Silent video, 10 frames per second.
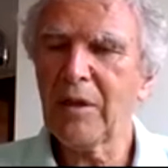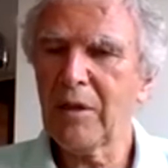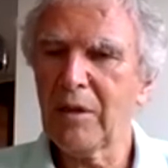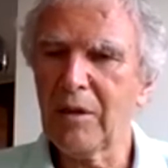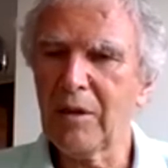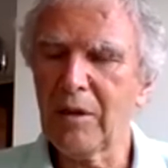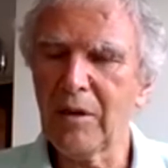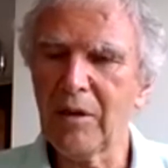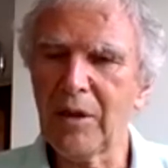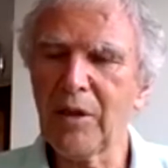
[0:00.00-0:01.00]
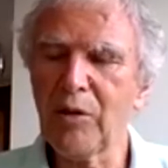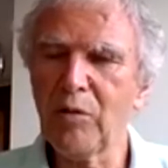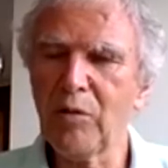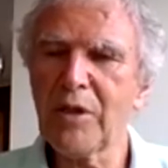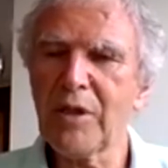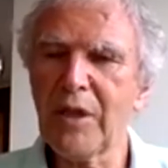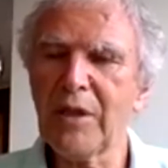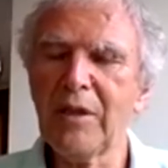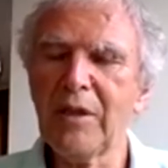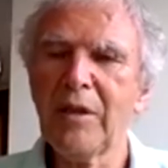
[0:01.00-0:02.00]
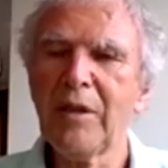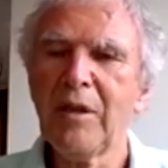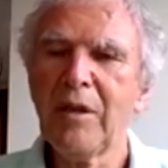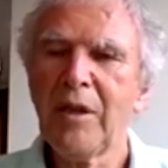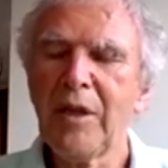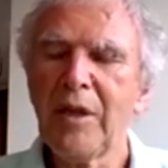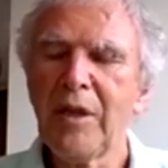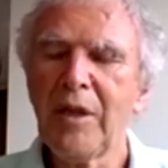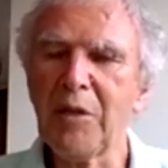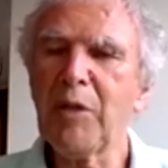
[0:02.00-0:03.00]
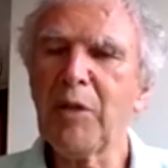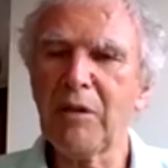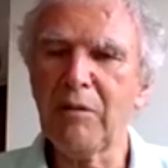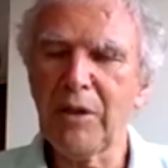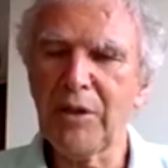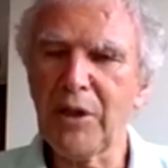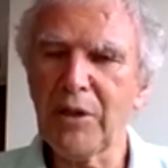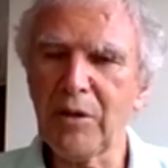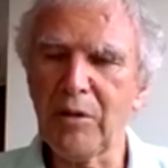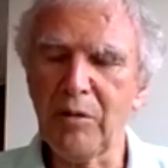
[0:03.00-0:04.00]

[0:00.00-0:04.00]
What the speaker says: the unknown set in a better way just to